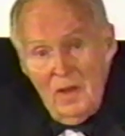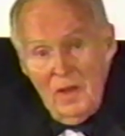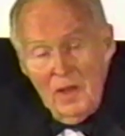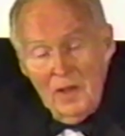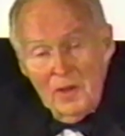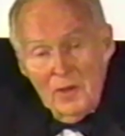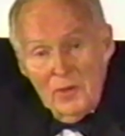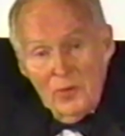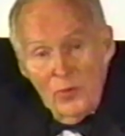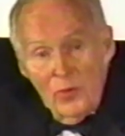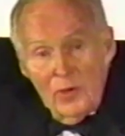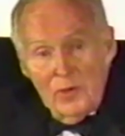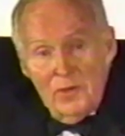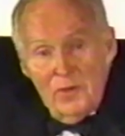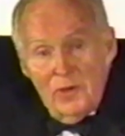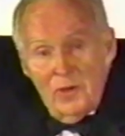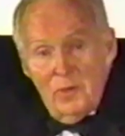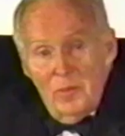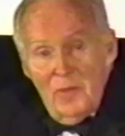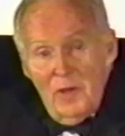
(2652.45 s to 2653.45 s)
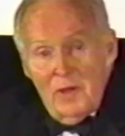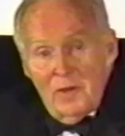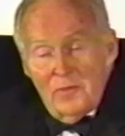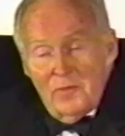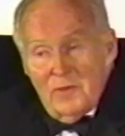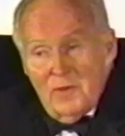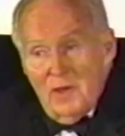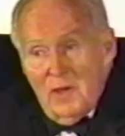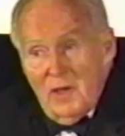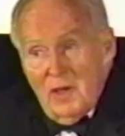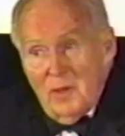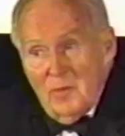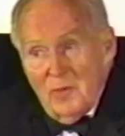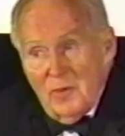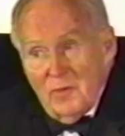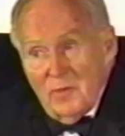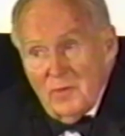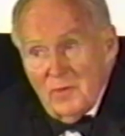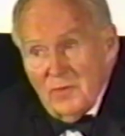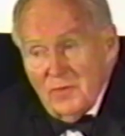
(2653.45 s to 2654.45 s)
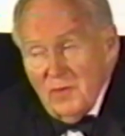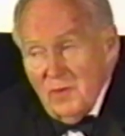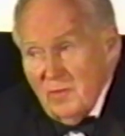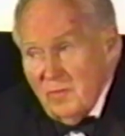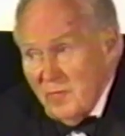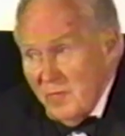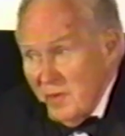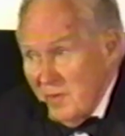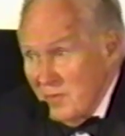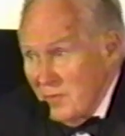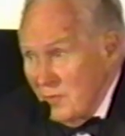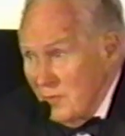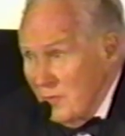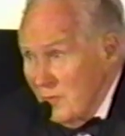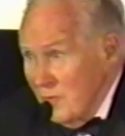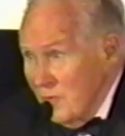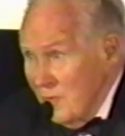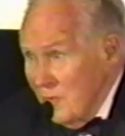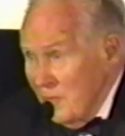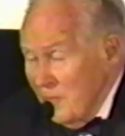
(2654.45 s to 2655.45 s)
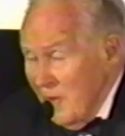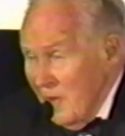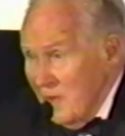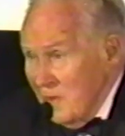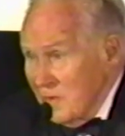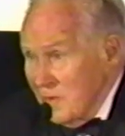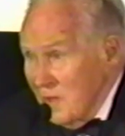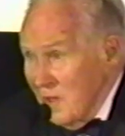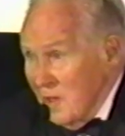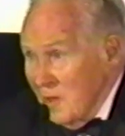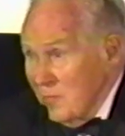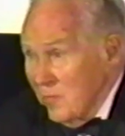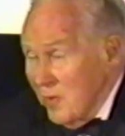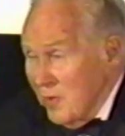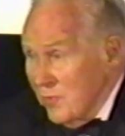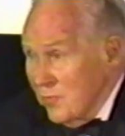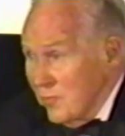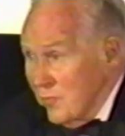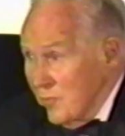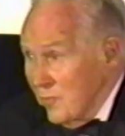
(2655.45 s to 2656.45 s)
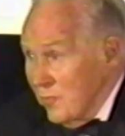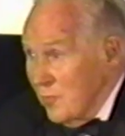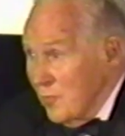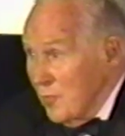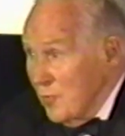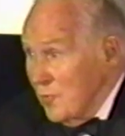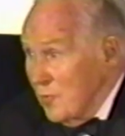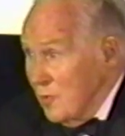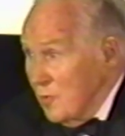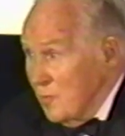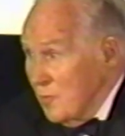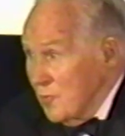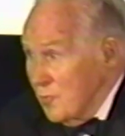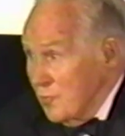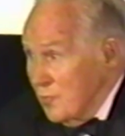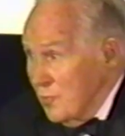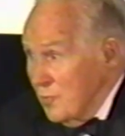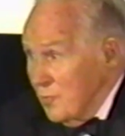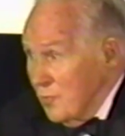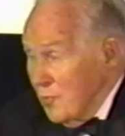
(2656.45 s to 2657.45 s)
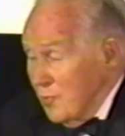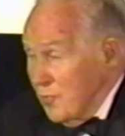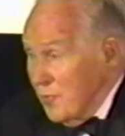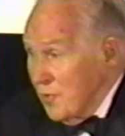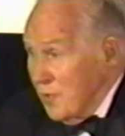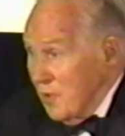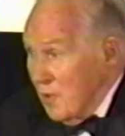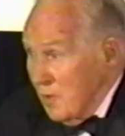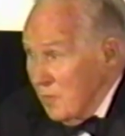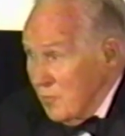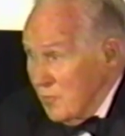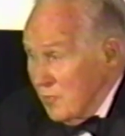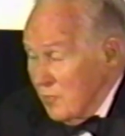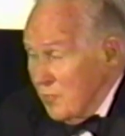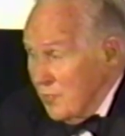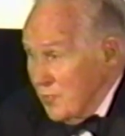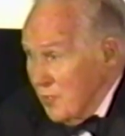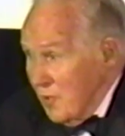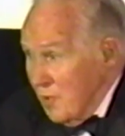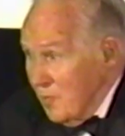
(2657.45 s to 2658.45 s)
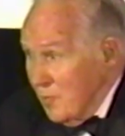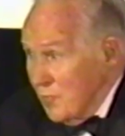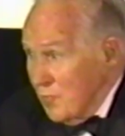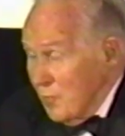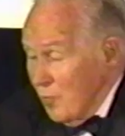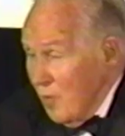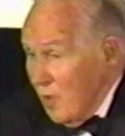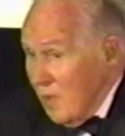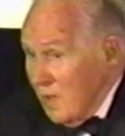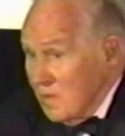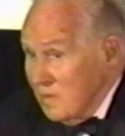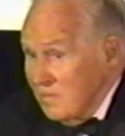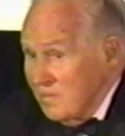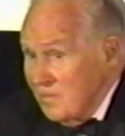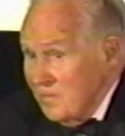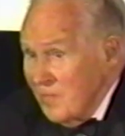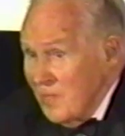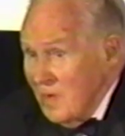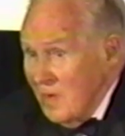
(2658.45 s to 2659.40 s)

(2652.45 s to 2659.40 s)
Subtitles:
an inordinate amount of time here this evening to paint that picture for you, but you know the names of James Watt